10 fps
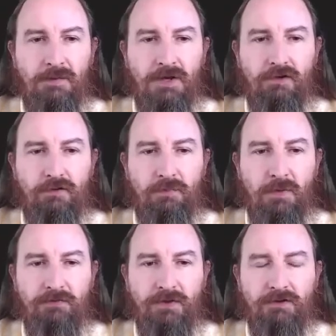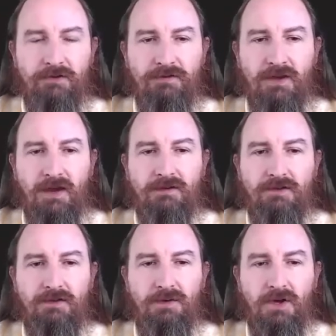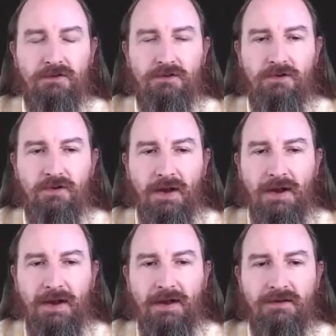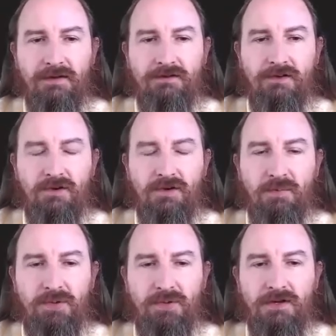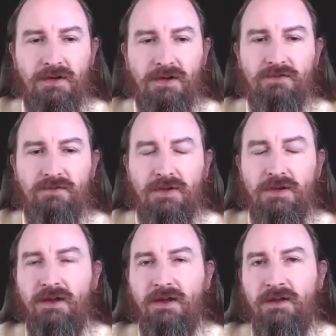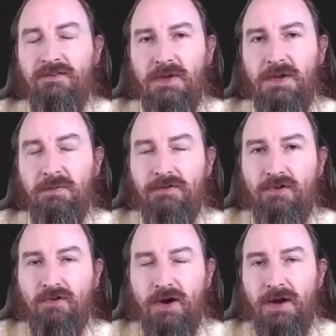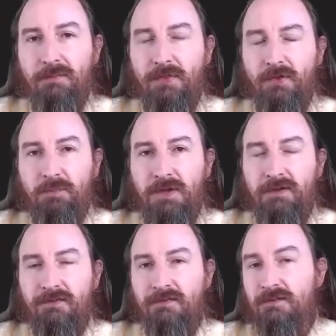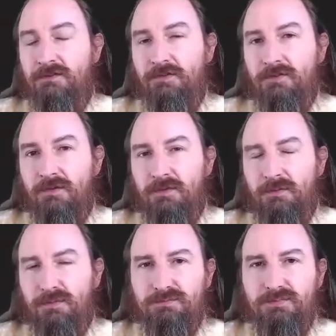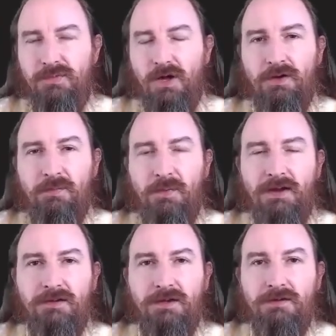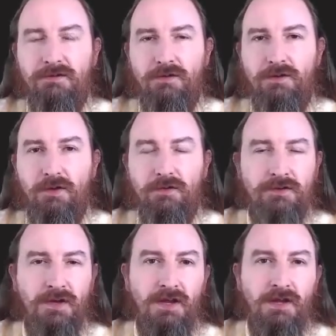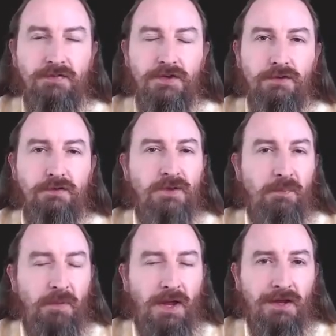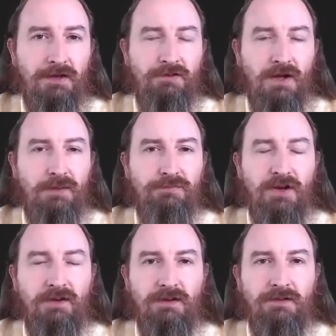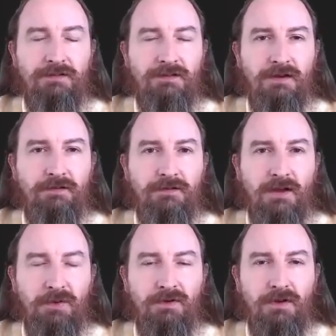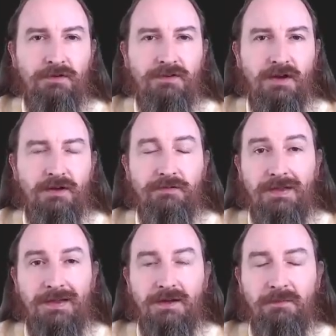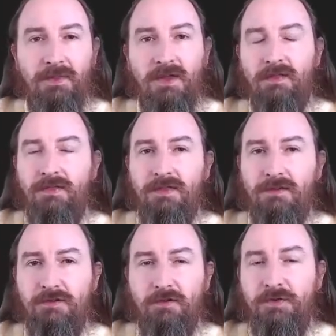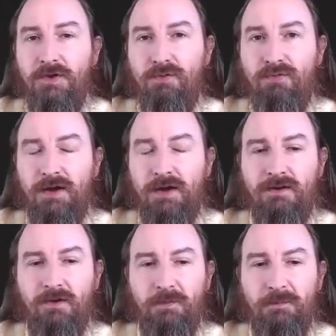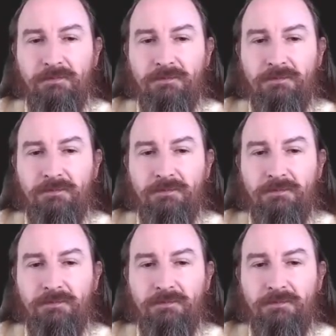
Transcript: I'm going to use my functions again to do add and to do complete. It's really nice to be able to grab those pieces and just automatically do those. If you used a page object inside of Selenium, then this will feel right at home.